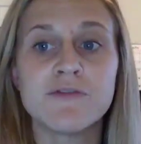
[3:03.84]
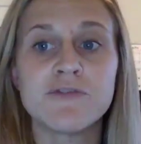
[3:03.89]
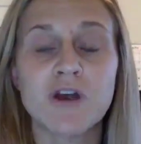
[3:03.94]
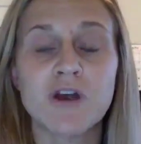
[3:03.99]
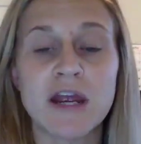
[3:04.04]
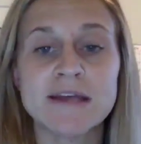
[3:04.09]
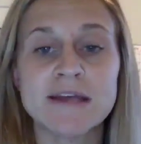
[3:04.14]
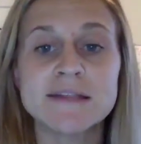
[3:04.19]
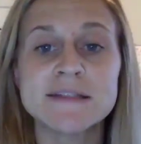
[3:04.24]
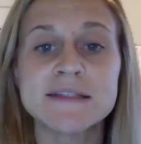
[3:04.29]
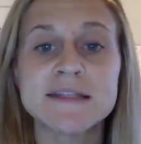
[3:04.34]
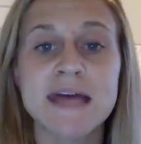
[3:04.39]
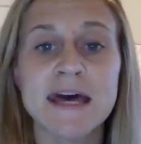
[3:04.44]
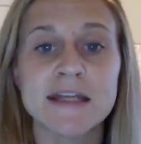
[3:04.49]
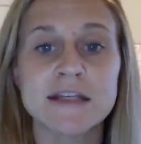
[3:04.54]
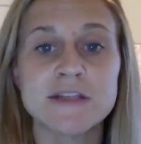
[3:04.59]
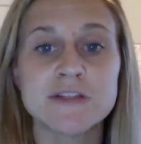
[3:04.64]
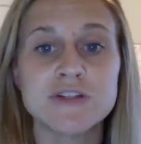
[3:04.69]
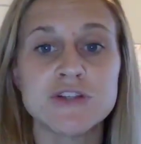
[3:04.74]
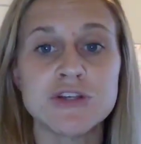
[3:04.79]
phrase
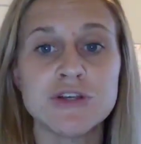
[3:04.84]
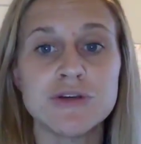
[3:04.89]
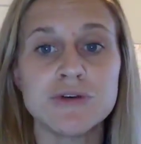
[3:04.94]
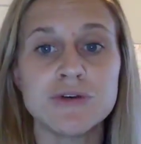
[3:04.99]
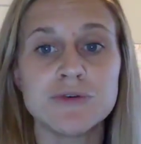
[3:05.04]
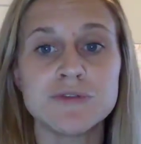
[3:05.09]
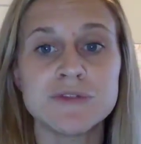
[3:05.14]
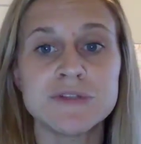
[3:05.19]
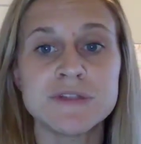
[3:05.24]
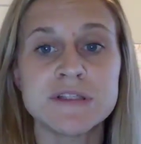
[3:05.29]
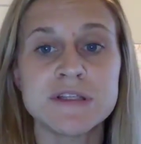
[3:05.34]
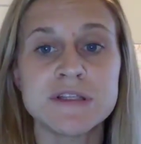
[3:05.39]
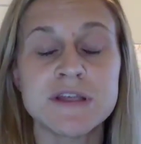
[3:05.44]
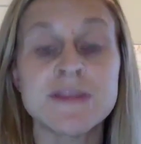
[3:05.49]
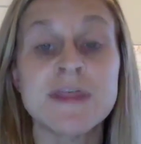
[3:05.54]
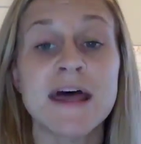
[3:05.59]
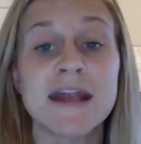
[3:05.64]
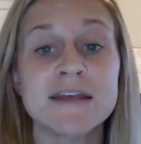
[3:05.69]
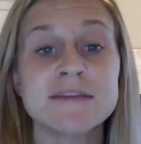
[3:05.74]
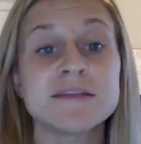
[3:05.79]
that
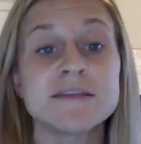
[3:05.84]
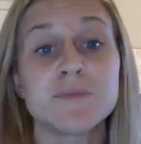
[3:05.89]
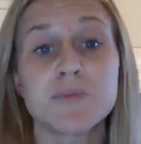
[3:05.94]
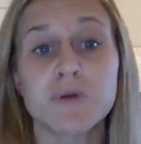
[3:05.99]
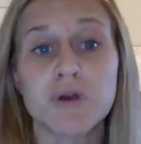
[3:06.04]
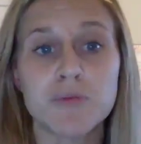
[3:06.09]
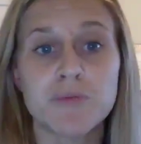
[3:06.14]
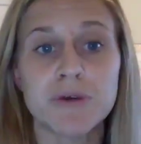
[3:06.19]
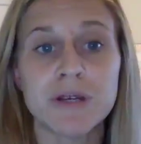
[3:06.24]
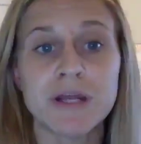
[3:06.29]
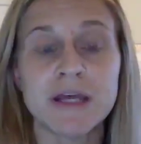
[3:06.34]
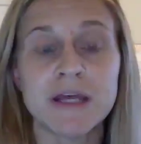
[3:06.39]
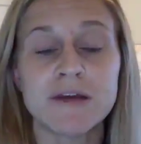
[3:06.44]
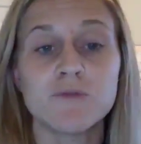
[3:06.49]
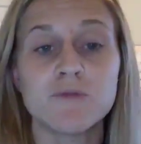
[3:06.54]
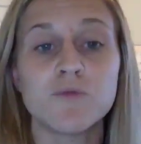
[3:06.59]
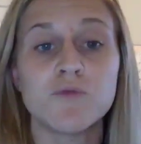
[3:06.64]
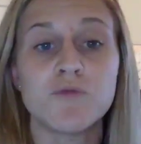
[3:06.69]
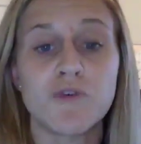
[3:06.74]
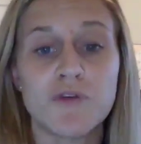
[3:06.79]
is appropriate
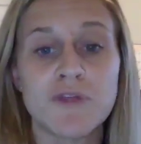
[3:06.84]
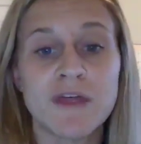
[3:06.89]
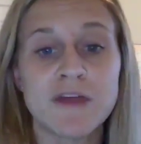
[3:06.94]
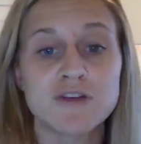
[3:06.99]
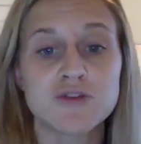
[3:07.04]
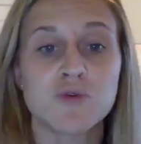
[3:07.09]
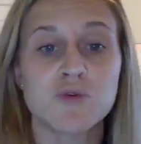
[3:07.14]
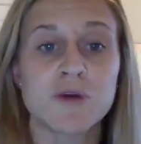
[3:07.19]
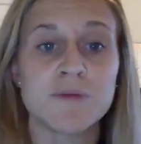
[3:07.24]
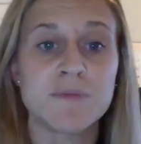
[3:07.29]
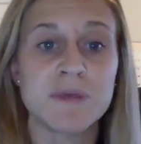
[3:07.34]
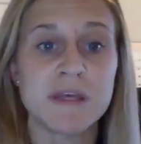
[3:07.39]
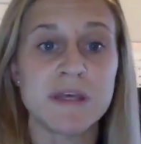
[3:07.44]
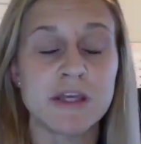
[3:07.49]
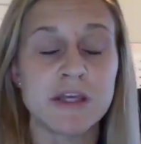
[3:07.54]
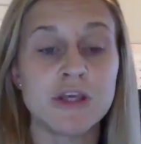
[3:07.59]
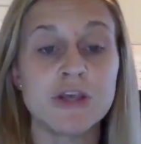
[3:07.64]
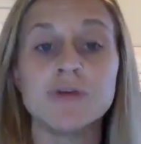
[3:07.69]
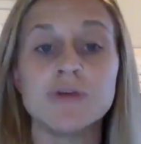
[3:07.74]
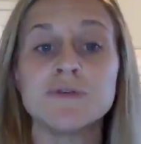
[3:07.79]
for that toy
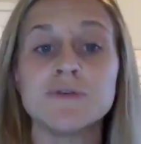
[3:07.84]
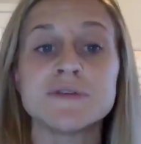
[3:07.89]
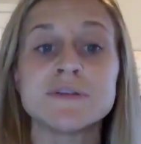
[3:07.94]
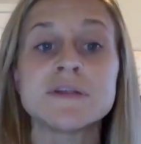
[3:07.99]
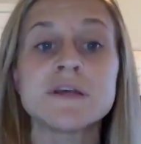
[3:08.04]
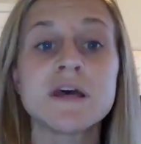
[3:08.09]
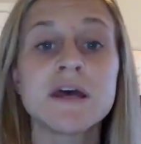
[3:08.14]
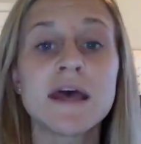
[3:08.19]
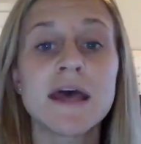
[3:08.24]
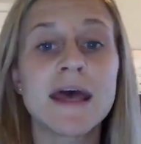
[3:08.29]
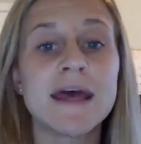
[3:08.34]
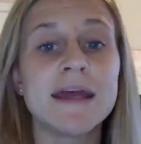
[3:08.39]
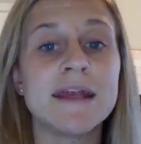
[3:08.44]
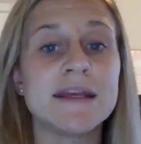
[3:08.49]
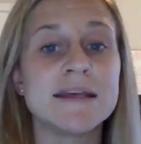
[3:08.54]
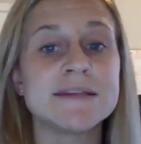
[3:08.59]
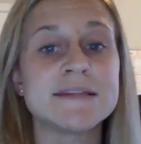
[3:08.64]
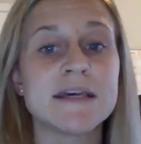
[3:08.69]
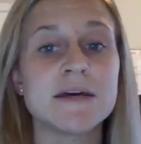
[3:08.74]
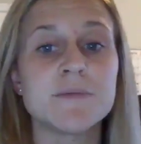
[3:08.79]
being used. An
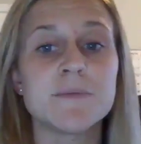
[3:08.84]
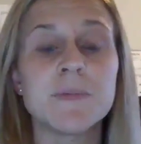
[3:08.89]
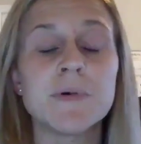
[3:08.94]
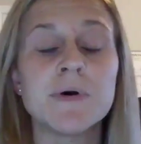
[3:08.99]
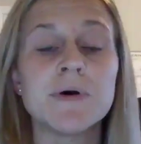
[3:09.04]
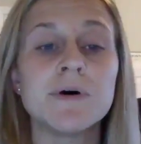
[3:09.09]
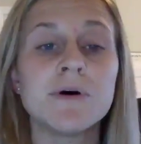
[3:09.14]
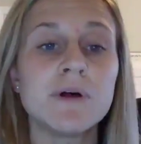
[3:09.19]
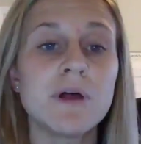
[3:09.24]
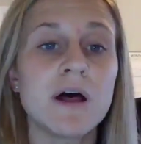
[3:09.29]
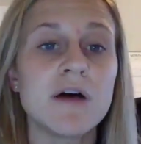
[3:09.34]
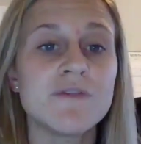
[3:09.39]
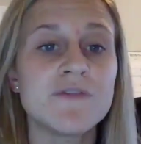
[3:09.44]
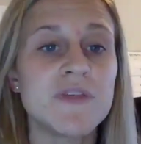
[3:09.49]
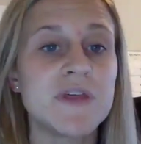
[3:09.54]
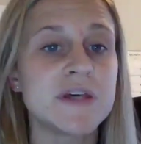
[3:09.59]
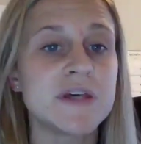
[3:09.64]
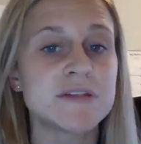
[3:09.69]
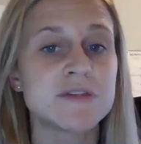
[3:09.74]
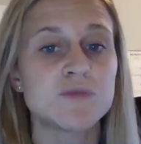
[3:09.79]
example of
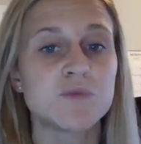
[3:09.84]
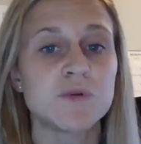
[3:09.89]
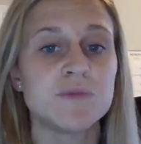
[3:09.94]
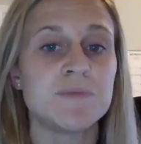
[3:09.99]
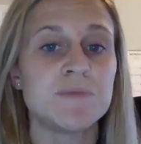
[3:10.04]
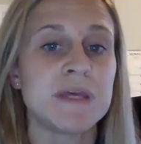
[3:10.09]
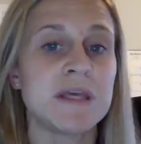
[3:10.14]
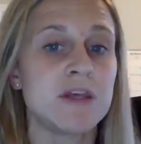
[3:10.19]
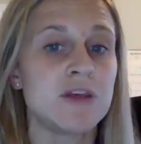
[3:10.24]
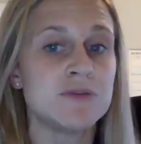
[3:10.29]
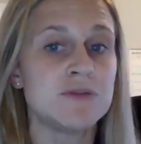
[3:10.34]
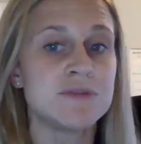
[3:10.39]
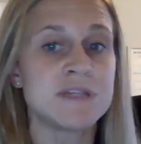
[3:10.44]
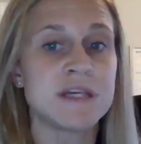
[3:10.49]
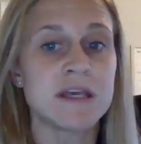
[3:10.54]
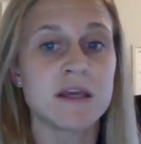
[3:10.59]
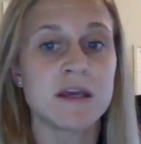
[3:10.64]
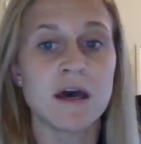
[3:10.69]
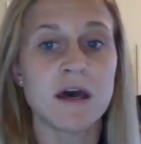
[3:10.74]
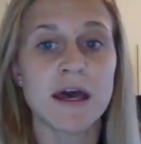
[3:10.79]
this would be
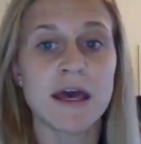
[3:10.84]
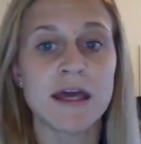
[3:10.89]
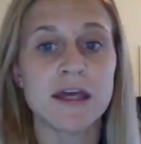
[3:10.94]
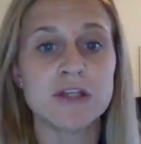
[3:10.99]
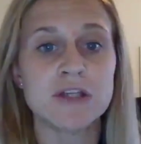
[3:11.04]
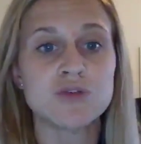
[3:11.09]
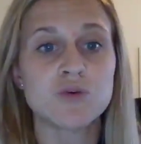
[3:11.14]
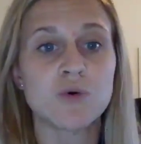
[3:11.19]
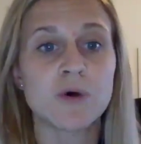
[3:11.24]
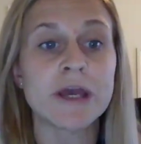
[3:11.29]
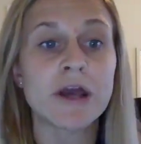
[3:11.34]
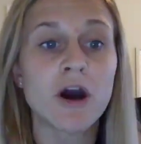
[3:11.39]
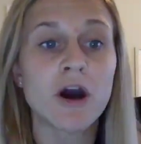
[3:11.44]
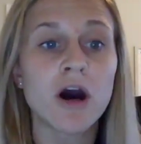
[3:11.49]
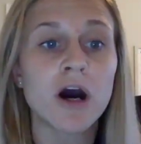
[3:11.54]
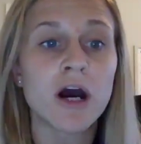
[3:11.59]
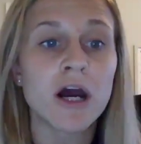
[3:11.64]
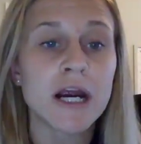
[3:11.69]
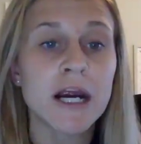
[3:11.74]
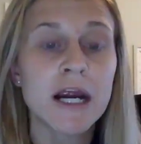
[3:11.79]
using a toy
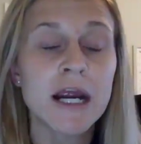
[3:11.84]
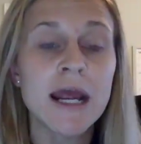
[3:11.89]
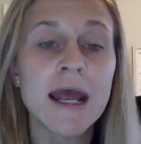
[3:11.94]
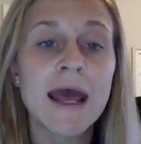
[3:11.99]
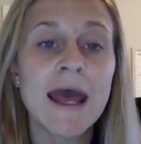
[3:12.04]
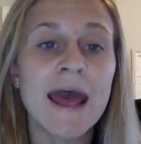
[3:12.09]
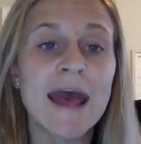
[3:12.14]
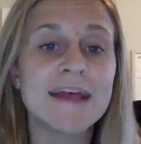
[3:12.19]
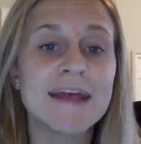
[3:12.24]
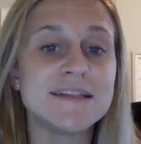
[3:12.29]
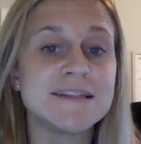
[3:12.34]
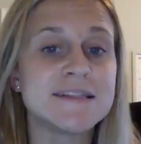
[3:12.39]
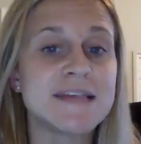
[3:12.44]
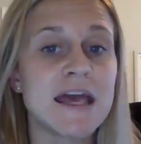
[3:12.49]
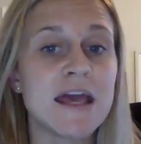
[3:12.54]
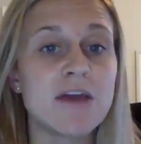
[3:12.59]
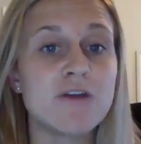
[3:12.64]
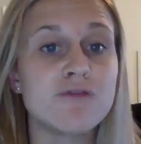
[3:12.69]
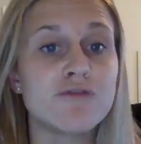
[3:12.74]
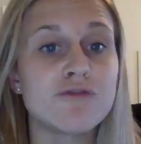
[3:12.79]
car and
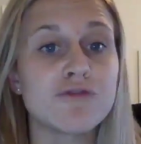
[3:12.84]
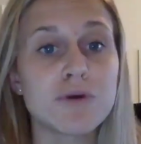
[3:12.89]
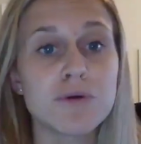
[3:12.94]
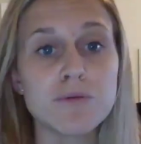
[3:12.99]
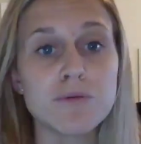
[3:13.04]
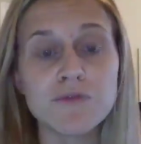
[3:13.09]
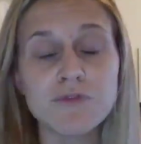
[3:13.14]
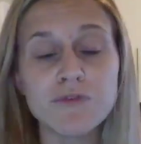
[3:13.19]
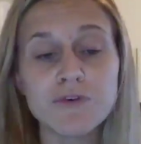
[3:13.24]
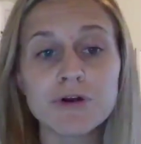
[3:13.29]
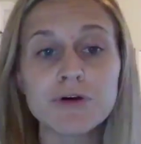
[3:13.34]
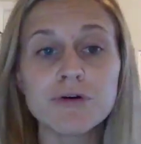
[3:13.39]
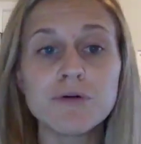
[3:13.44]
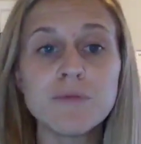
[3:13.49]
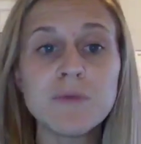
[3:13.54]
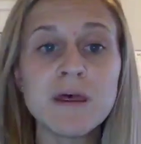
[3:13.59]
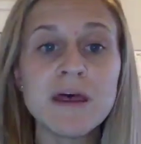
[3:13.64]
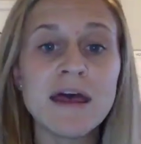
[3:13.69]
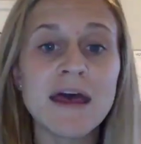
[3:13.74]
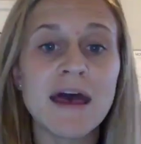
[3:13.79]
saying vroom
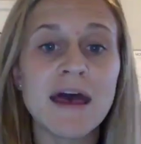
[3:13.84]
vroom.